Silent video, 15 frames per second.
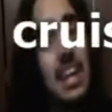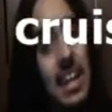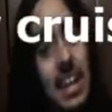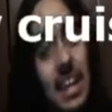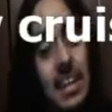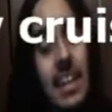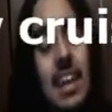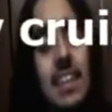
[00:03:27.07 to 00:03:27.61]

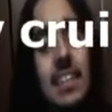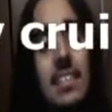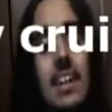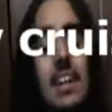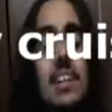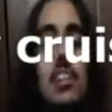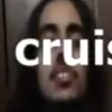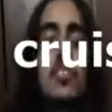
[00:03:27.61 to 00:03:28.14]
They
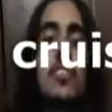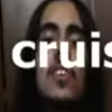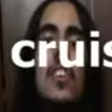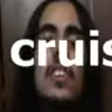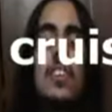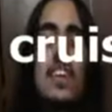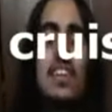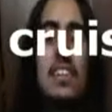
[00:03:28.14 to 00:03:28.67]
decided to go to a
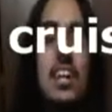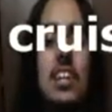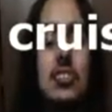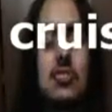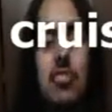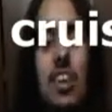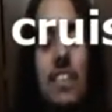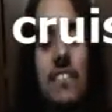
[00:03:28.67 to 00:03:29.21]
10-day
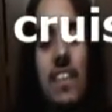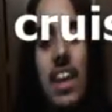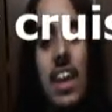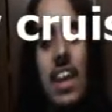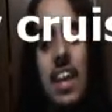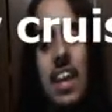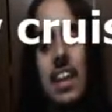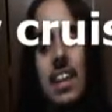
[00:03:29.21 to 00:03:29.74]
trip,
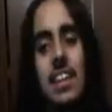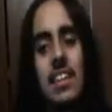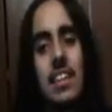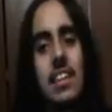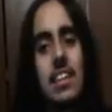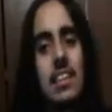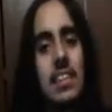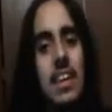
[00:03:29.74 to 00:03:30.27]
and
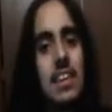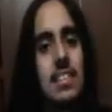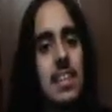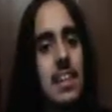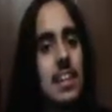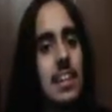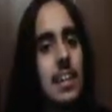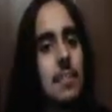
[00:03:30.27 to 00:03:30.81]
they
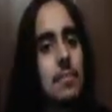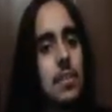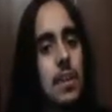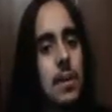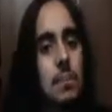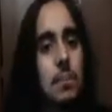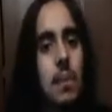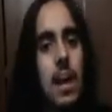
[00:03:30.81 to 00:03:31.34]
decided to leave
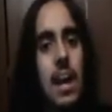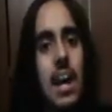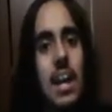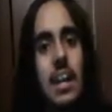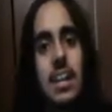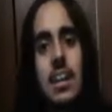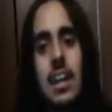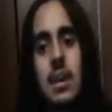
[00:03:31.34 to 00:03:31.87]
them
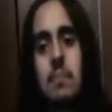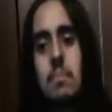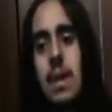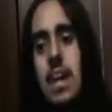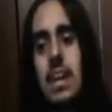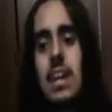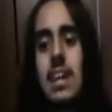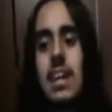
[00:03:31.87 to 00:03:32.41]
behind. And
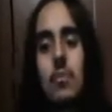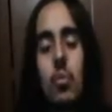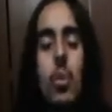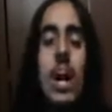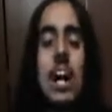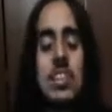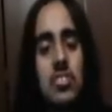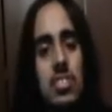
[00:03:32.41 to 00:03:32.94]

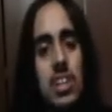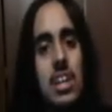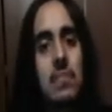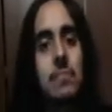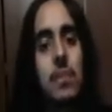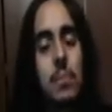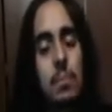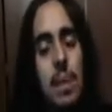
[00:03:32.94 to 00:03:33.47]

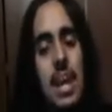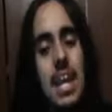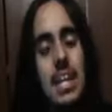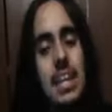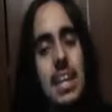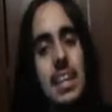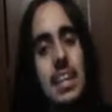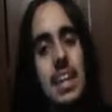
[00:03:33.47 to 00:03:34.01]
for
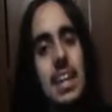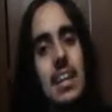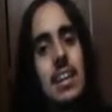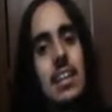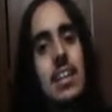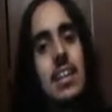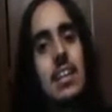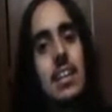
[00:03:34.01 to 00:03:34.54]
Megan, they
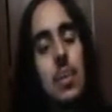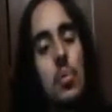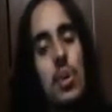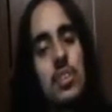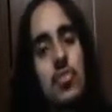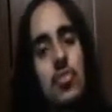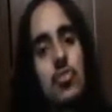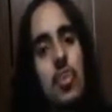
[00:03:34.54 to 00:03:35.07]

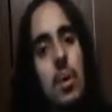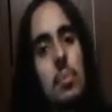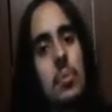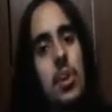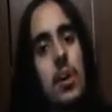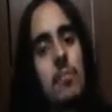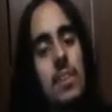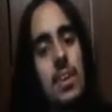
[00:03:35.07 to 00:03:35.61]
want to drop her
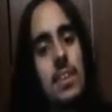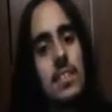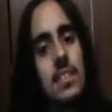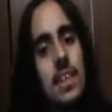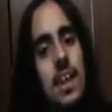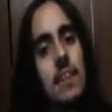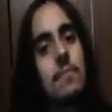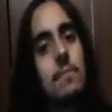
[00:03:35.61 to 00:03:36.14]
off in
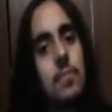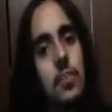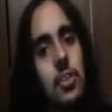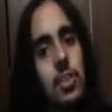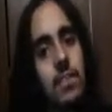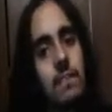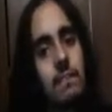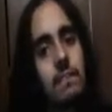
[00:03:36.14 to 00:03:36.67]
Denver.